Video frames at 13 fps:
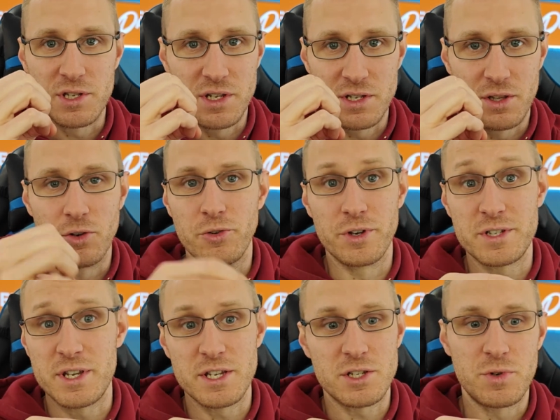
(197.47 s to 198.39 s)
these little
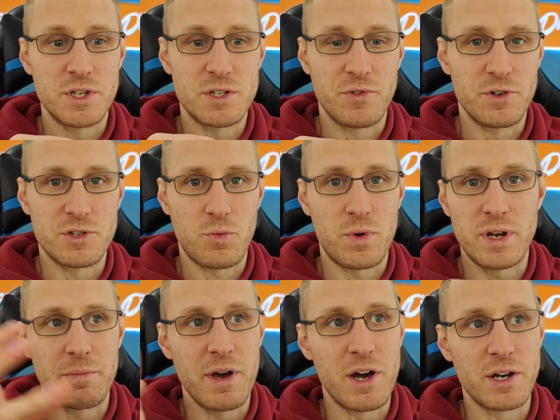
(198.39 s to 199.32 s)
accessories for
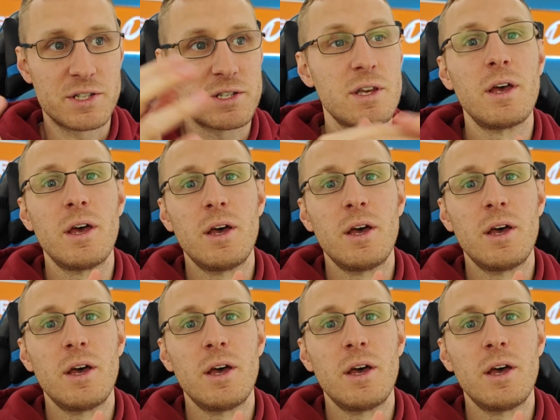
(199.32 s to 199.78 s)
20 bucks.